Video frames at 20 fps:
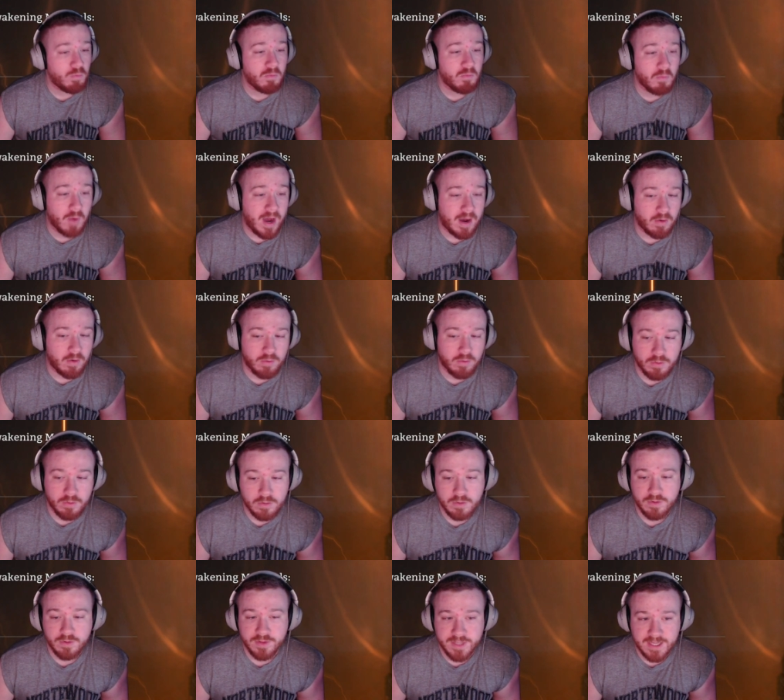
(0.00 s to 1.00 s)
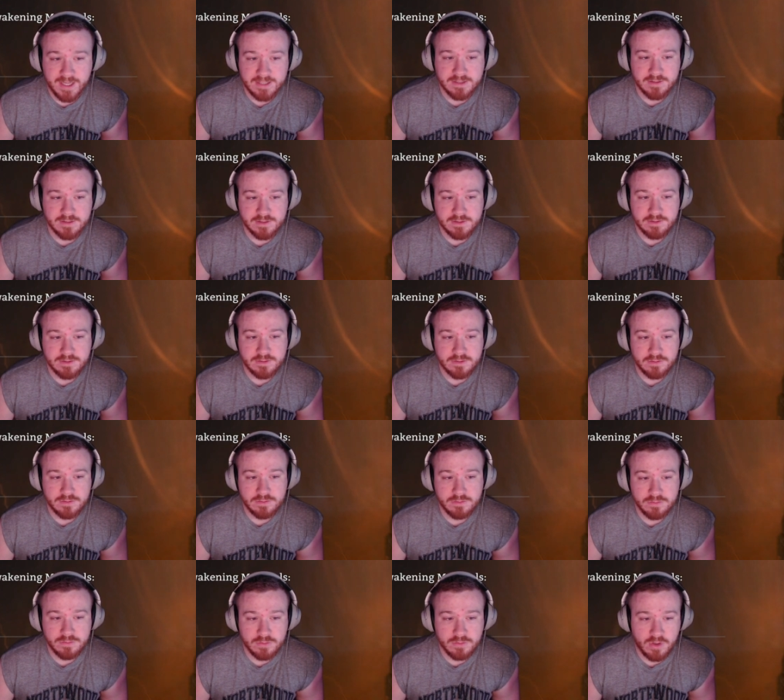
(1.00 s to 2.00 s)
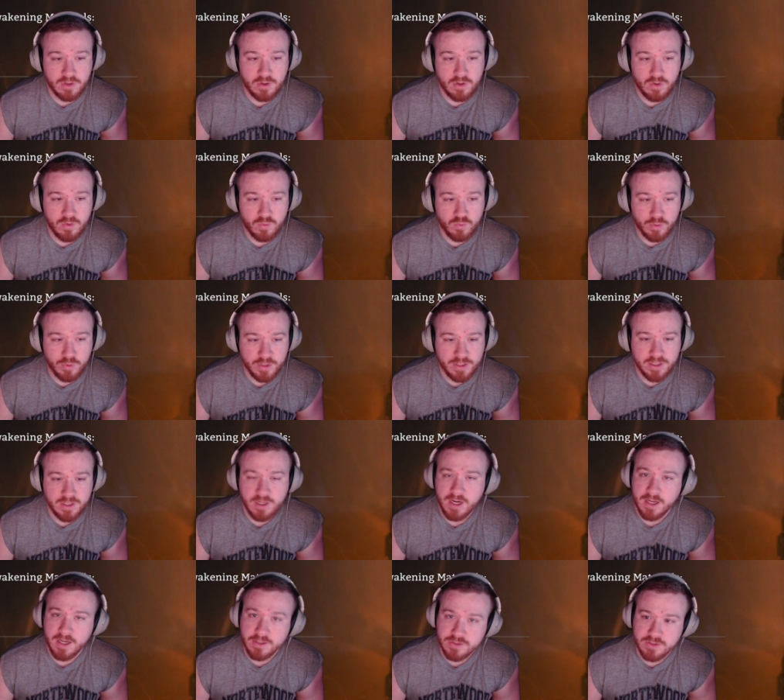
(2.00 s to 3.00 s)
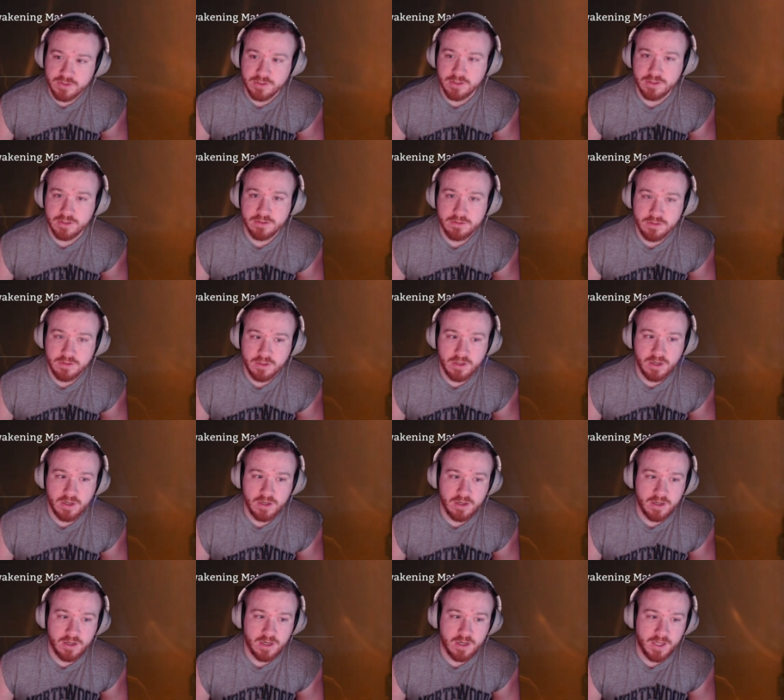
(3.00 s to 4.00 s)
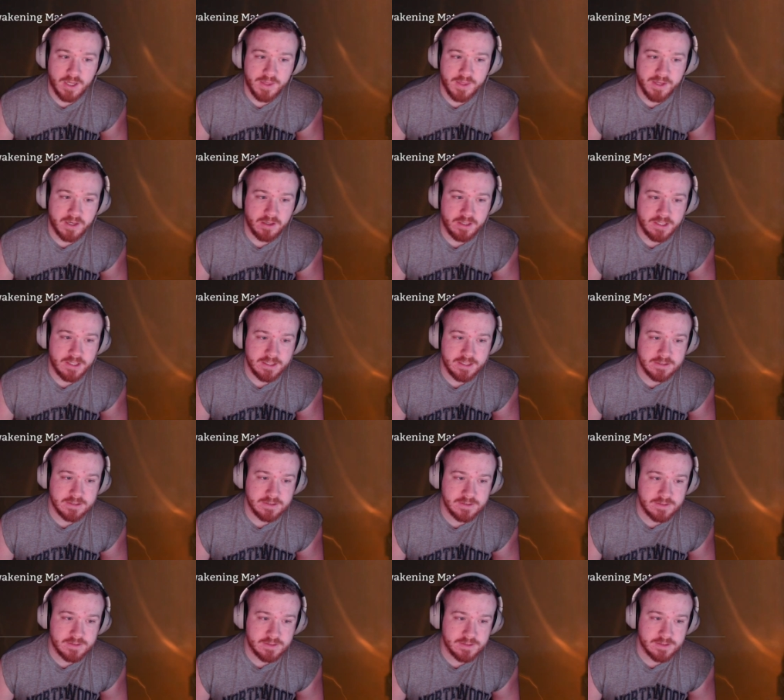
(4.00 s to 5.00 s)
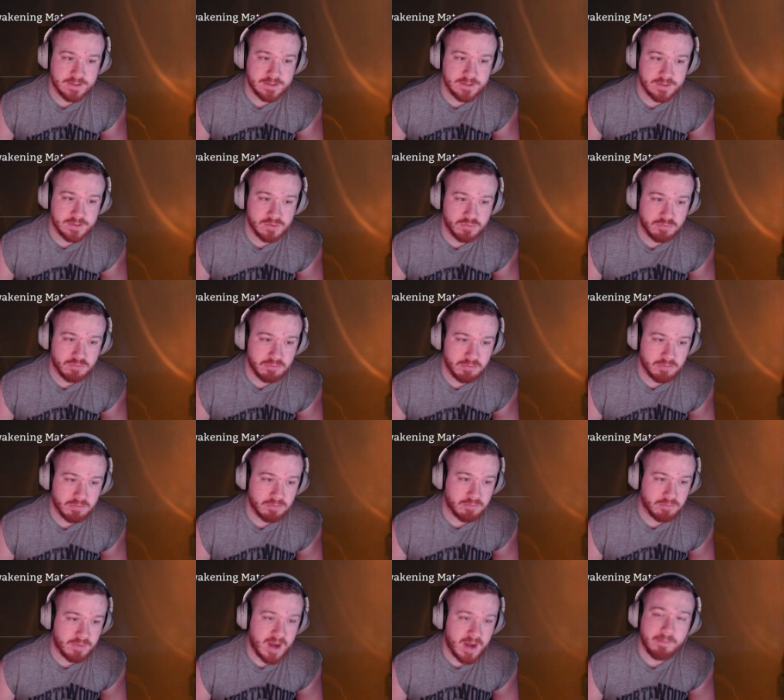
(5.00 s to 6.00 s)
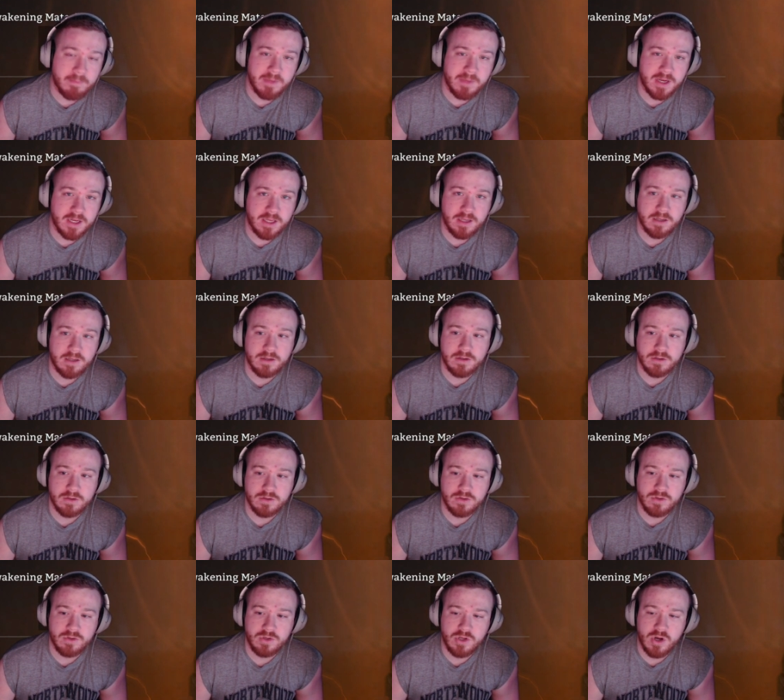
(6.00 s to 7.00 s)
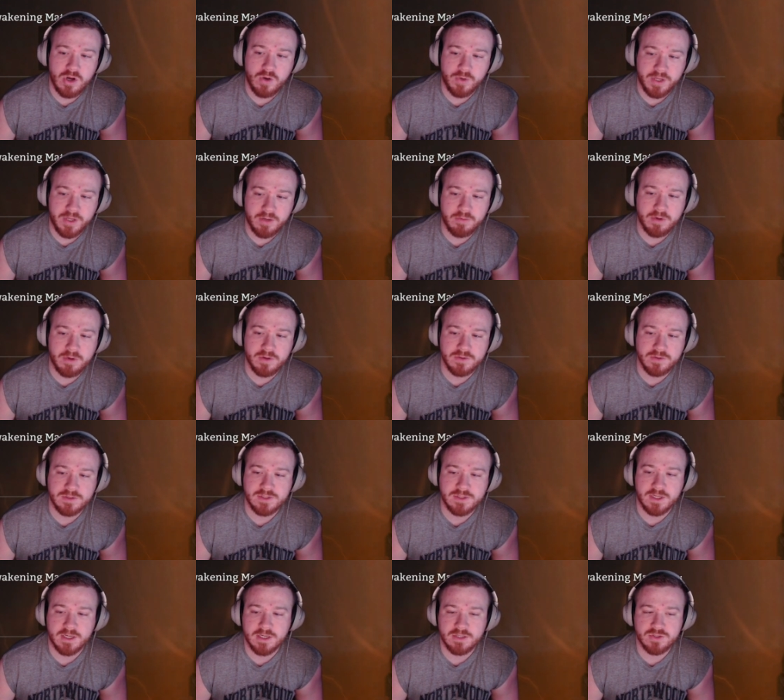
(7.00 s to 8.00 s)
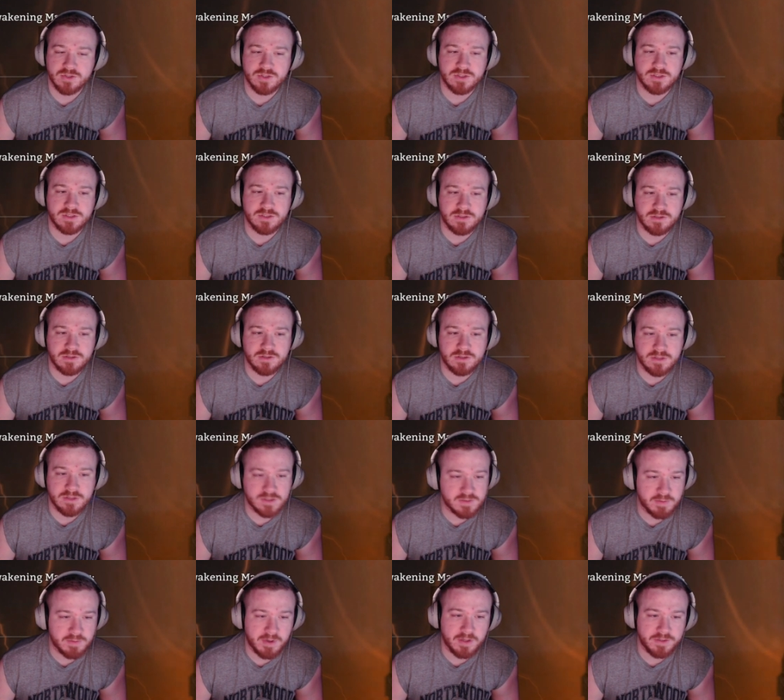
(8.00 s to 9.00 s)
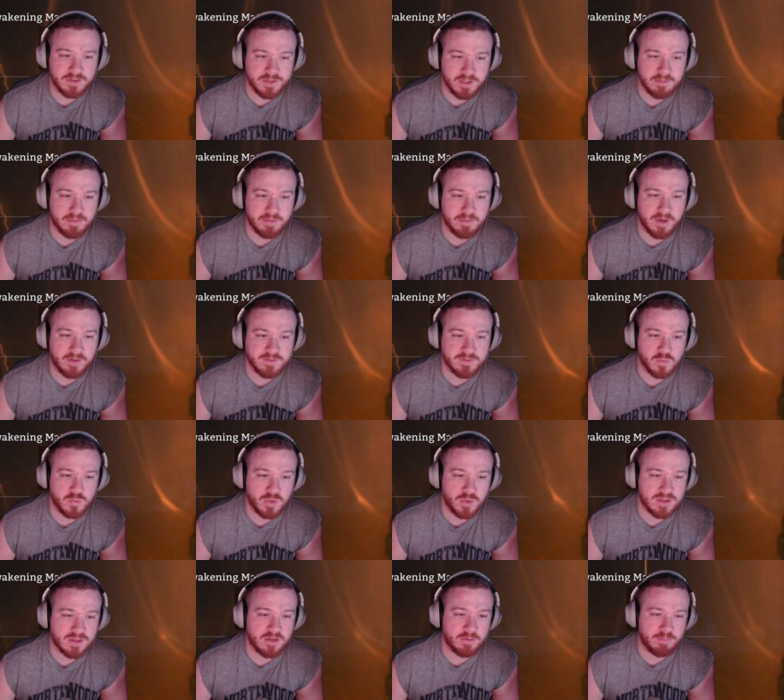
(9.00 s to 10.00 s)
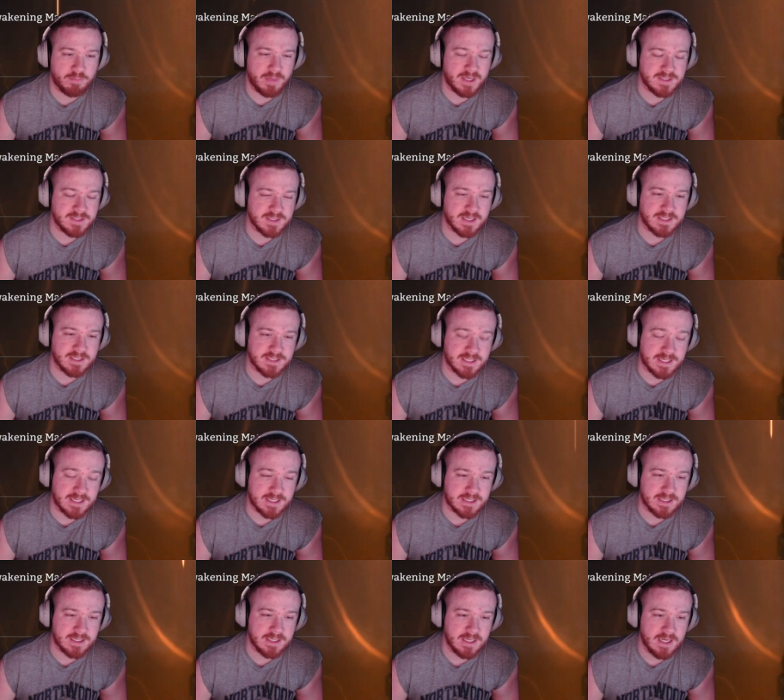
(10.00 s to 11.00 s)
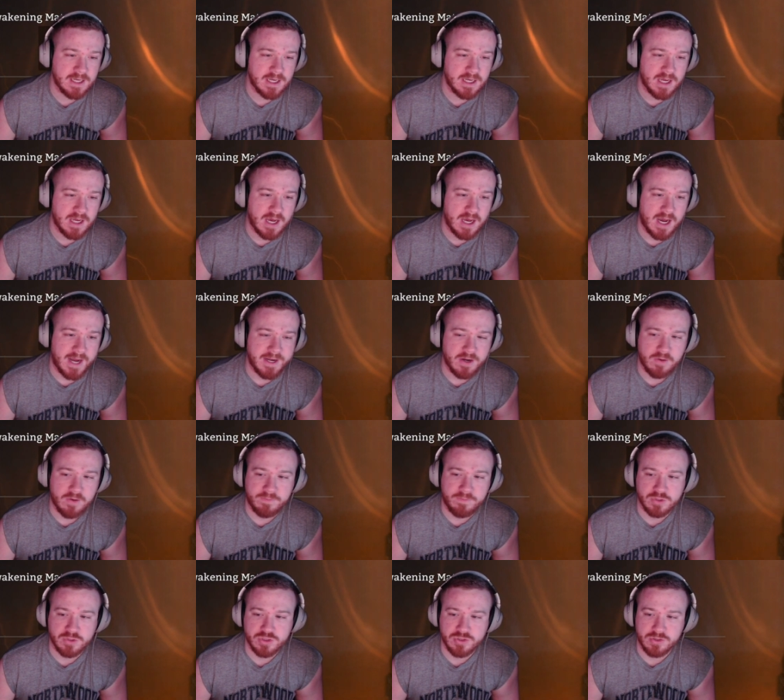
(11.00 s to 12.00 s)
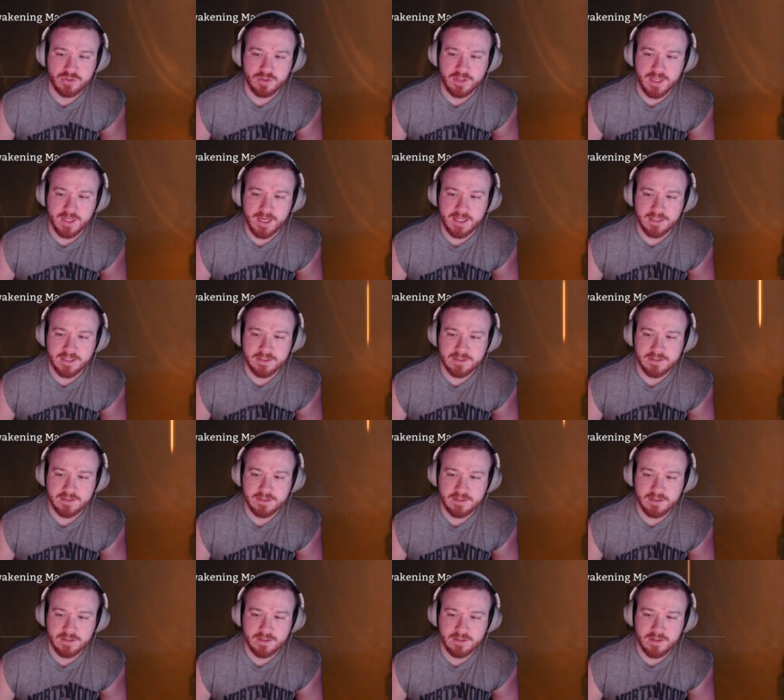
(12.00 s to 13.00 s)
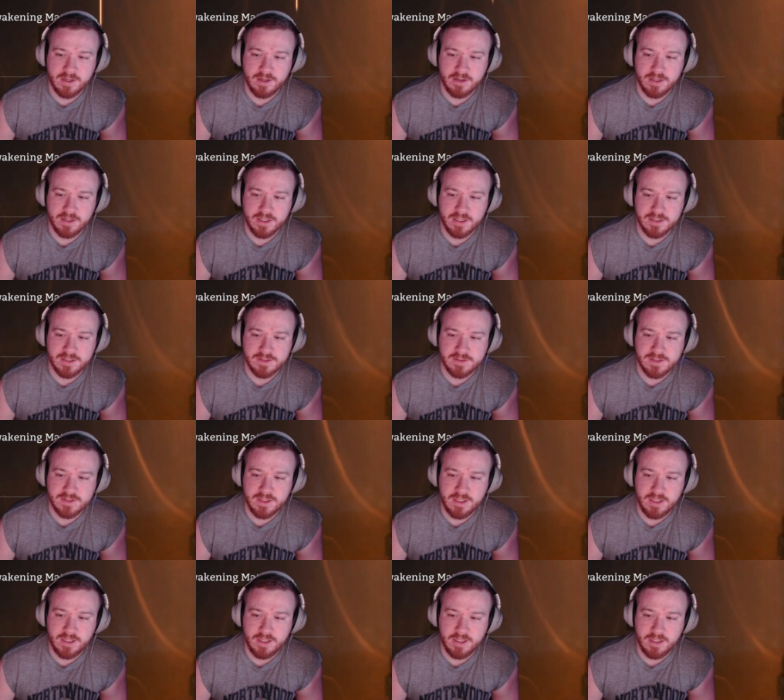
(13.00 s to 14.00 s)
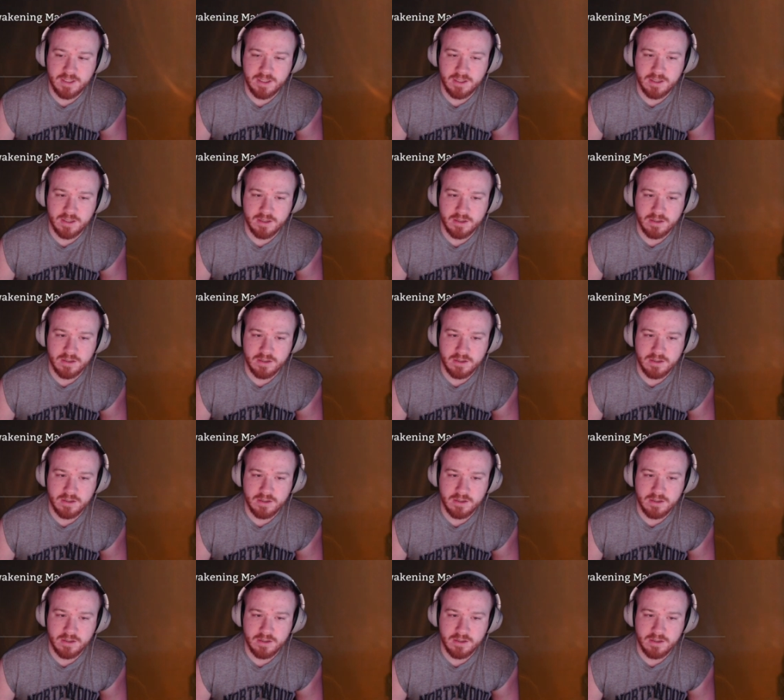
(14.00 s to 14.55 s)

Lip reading: Wow, that's really good, actually. There is not many, heroes that can just dispel debuffs with their basic attack. I know for sure that there is the